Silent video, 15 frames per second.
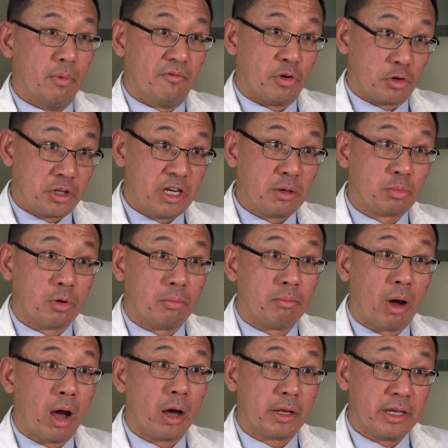vertebral
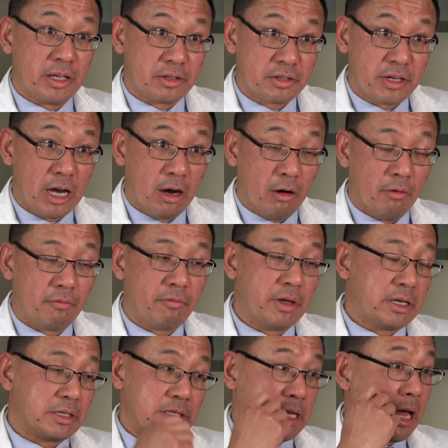body itself.
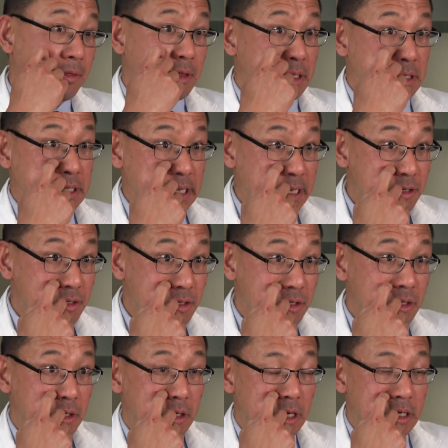It is not the
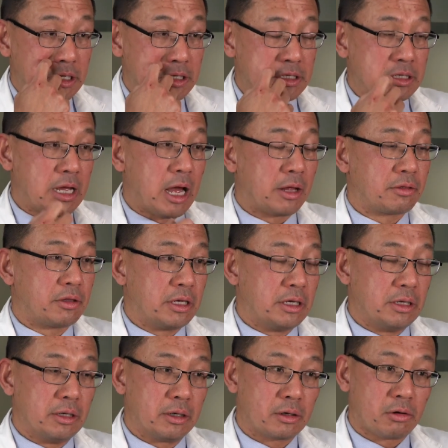disc, it is not
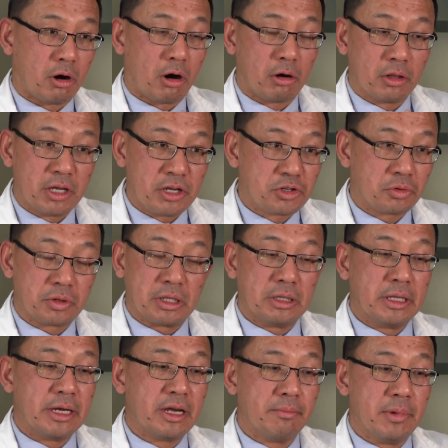the cartilage or the
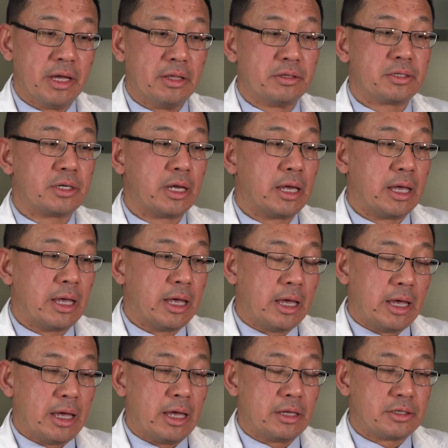ligaments.
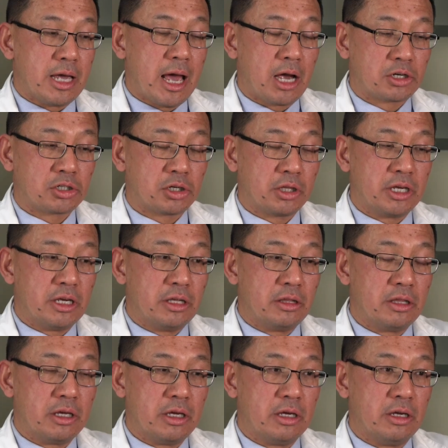It's actually
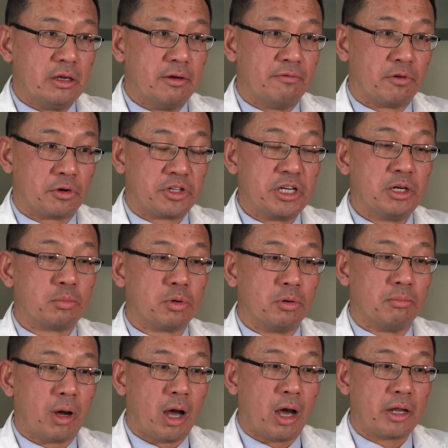the
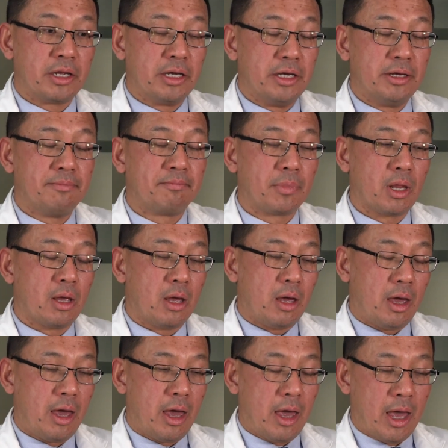vertebral body,
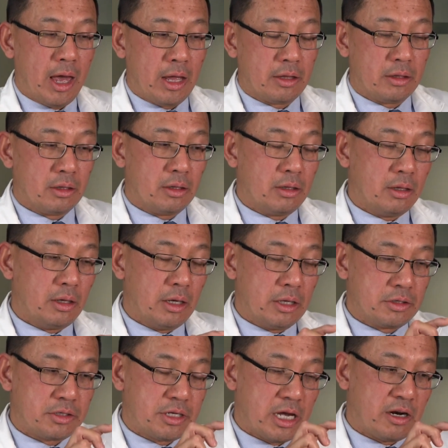and
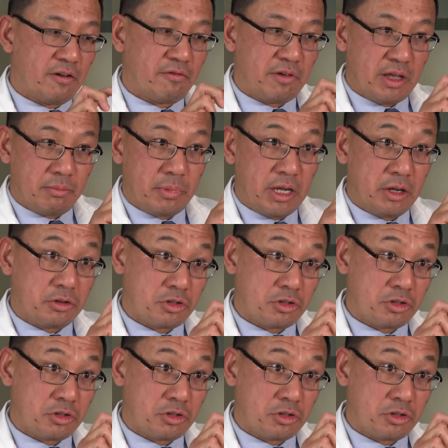instead of it being